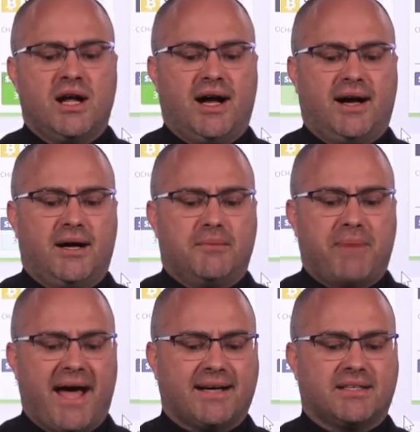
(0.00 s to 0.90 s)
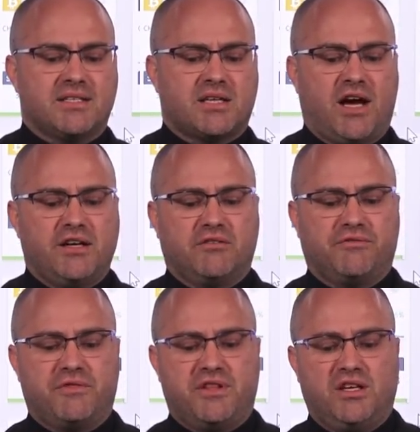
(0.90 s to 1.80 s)
Uh, Bakkt is kind
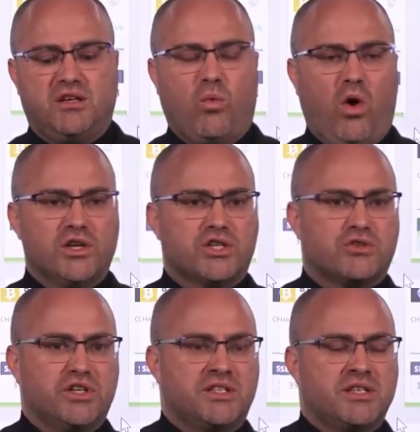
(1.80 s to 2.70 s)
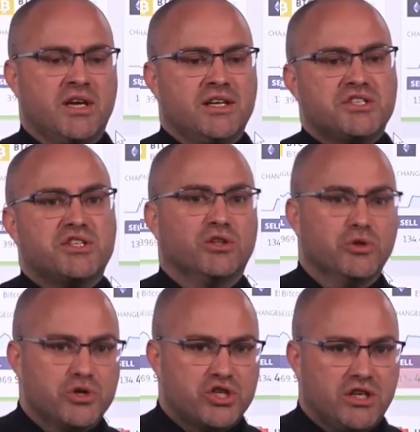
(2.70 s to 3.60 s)
of the Wall Street
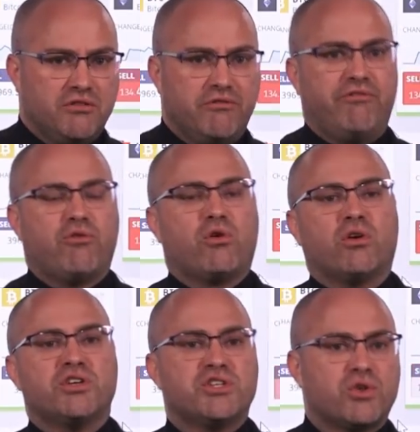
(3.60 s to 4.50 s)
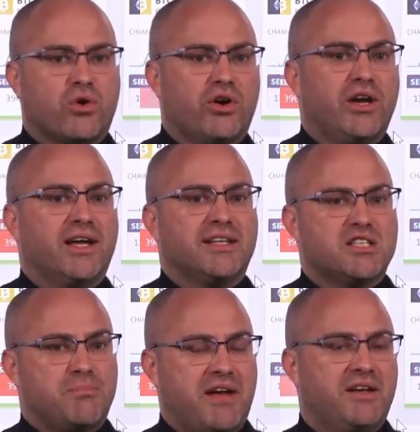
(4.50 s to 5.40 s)
solution for storing and
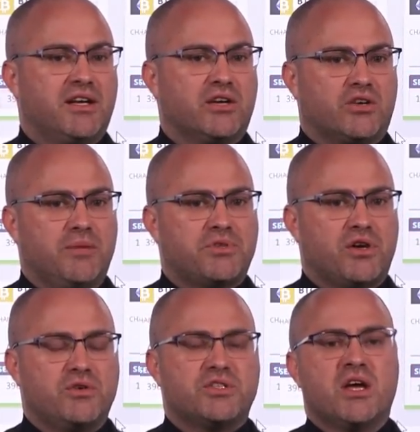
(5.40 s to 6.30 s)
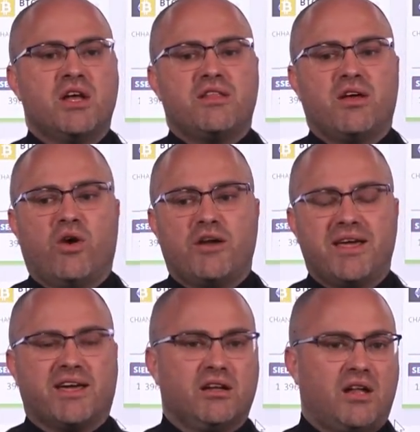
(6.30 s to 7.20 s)
spending cryptos. They want to
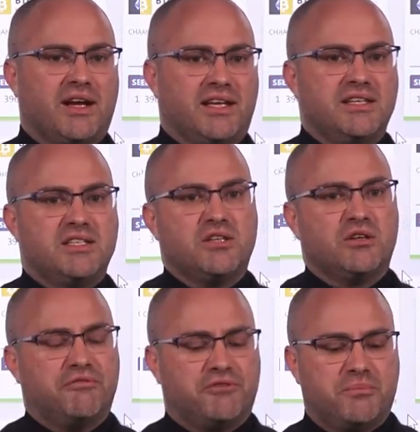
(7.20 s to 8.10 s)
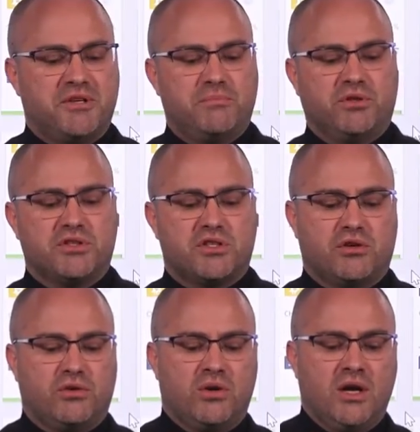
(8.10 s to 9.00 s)
make it a lot easier for people
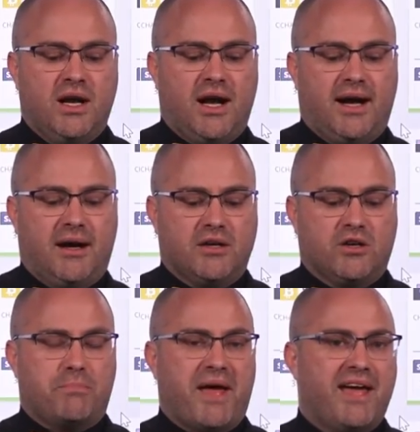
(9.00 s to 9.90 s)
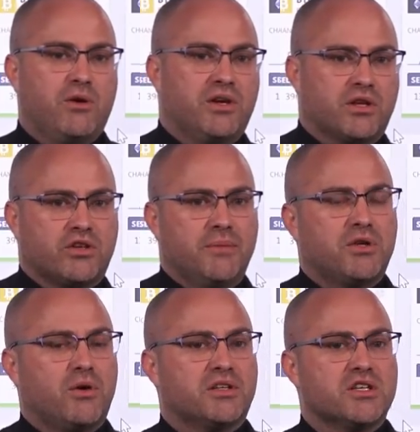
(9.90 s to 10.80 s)
to, uh, you know, pay with
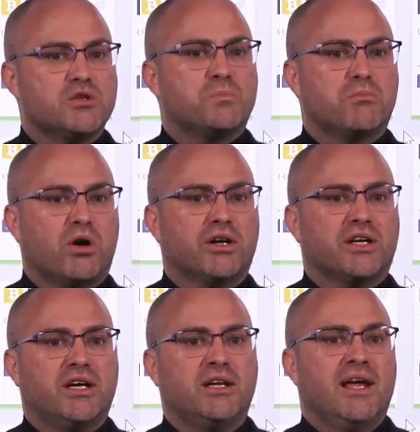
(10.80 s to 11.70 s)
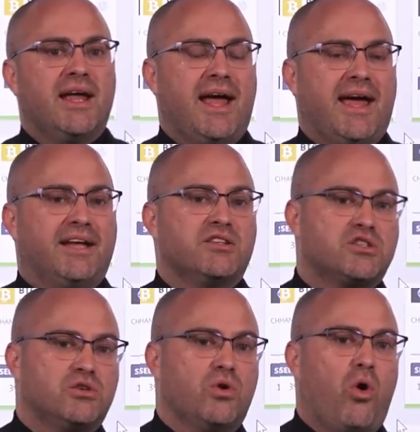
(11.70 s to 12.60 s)
crypto at the supermarket and
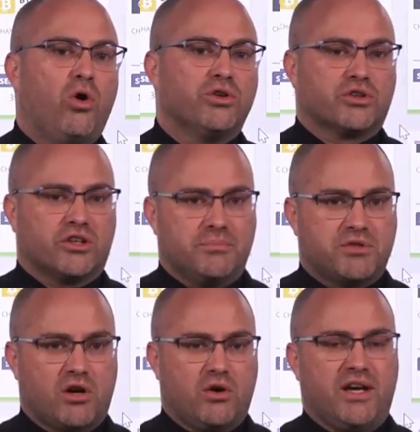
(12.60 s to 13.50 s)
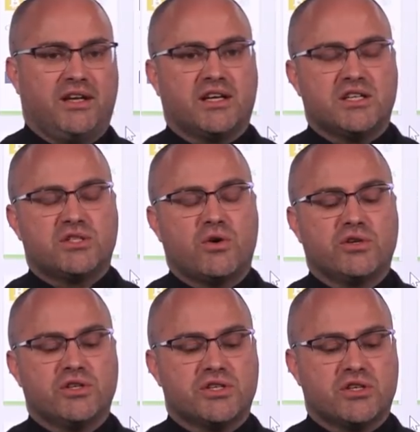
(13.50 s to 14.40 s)
to hold crypto in a
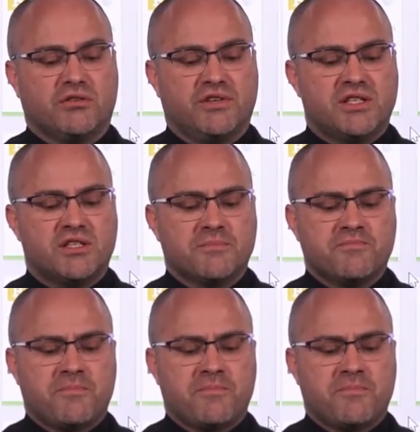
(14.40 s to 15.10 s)
custodial service.